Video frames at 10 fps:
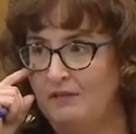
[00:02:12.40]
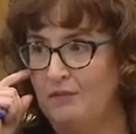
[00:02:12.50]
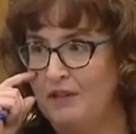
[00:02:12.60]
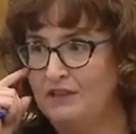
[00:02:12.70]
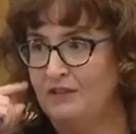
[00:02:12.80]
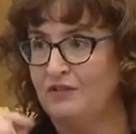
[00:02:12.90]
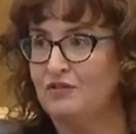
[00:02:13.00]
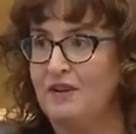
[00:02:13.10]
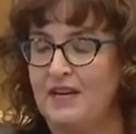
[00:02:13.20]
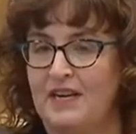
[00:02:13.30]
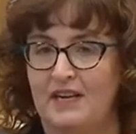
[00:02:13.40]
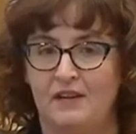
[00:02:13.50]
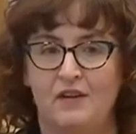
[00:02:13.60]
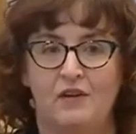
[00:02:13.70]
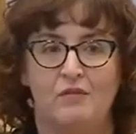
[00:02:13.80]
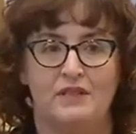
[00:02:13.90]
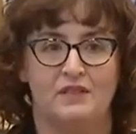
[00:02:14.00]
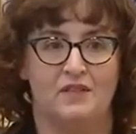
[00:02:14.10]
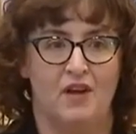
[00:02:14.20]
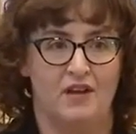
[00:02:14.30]
what sort of training, what
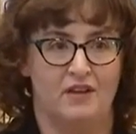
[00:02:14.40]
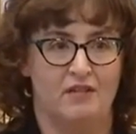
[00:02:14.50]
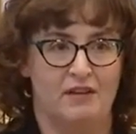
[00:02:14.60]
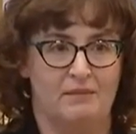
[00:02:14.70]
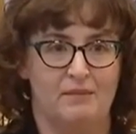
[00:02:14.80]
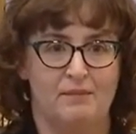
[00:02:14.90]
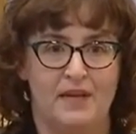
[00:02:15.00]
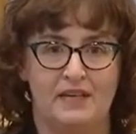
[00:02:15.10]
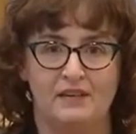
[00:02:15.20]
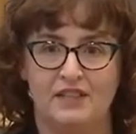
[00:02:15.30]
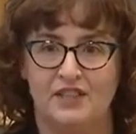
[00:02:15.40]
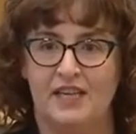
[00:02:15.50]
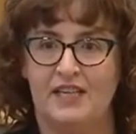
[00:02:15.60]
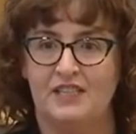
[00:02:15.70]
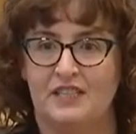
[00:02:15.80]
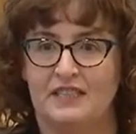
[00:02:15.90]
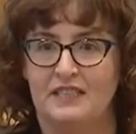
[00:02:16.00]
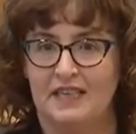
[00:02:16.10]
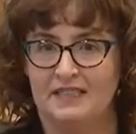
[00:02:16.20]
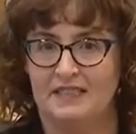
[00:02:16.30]
sort of ongoing medical education is
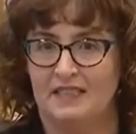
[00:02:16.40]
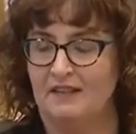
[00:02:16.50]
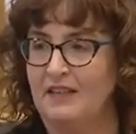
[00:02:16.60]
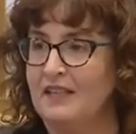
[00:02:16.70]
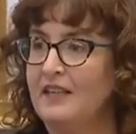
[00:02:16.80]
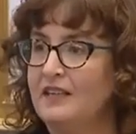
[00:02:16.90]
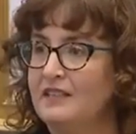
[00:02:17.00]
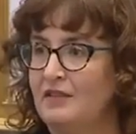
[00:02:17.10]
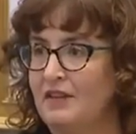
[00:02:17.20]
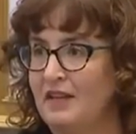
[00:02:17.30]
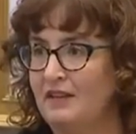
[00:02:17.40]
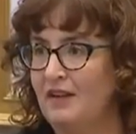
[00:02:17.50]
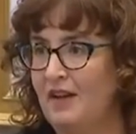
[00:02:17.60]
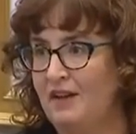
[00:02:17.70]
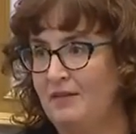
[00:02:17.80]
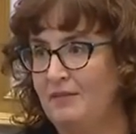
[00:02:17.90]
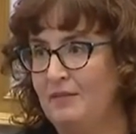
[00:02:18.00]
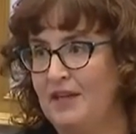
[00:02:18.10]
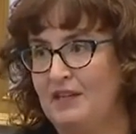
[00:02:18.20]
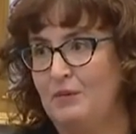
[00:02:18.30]
necessary so that
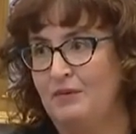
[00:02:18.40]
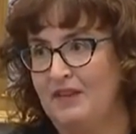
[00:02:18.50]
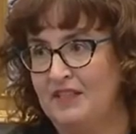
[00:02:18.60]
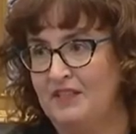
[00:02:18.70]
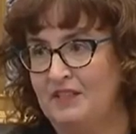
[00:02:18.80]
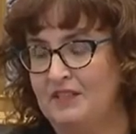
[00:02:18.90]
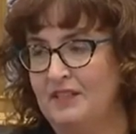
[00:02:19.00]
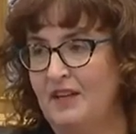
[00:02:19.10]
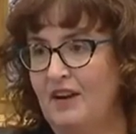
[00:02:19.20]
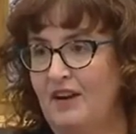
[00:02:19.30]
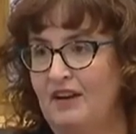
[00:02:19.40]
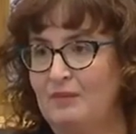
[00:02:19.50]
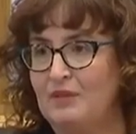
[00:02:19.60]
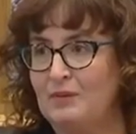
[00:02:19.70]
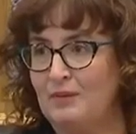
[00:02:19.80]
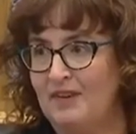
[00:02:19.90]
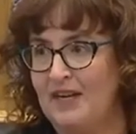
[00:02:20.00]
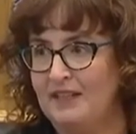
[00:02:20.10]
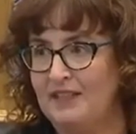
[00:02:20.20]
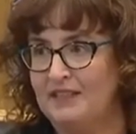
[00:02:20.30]
medical professionals are able to
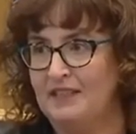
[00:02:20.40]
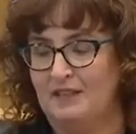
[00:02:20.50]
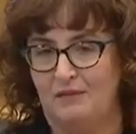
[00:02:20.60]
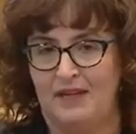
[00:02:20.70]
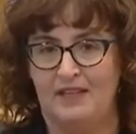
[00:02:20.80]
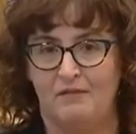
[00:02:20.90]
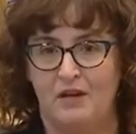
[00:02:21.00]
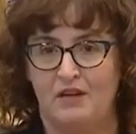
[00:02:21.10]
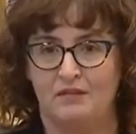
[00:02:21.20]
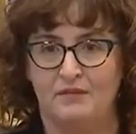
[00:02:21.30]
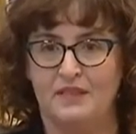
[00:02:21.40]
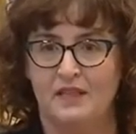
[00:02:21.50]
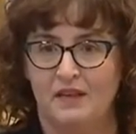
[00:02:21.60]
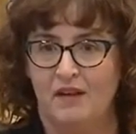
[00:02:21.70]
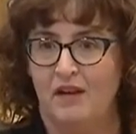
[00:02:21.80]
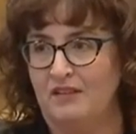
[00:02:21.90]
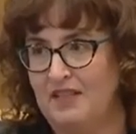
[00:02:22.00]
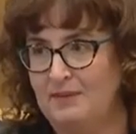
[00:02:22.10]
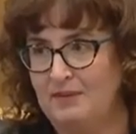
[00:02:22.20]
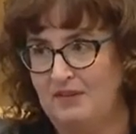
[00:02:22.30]
provide this in a way that welcomes all
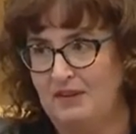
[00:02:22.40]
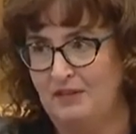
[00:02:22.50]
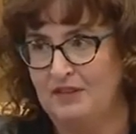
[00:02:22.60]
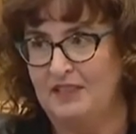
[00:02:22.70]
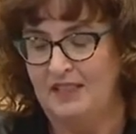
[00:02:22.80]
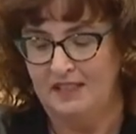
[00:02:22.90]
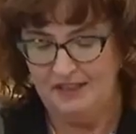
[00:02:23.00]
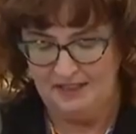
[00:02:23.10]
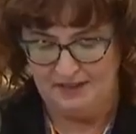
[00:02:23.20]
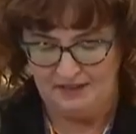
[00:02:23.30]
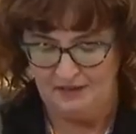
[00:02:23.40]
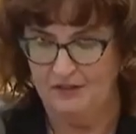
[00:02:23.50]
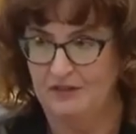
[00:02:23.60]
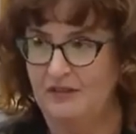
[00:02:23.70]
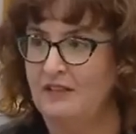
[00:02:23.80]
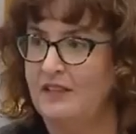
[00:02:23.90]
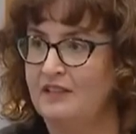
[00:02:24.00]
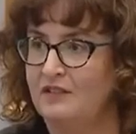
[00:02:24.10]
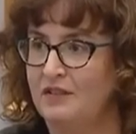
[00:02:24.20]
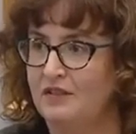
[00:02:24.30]
types of diversity into their
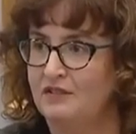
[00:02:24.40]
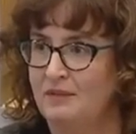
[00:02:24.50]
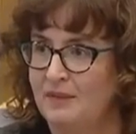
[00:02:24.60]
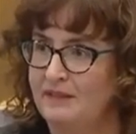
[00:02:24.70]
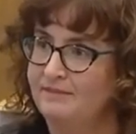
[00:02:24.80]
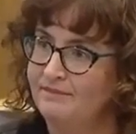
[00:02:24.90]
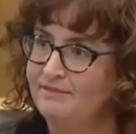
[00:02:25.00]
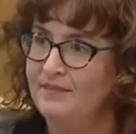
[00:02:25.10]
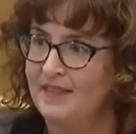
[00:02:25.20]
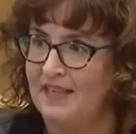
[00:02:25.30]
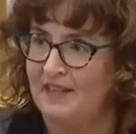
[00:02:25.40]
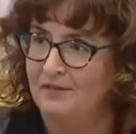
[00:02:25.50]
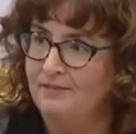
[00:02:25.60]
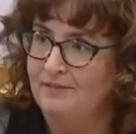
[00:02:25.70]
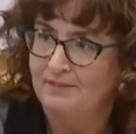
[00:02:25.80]
treatment. Thank you.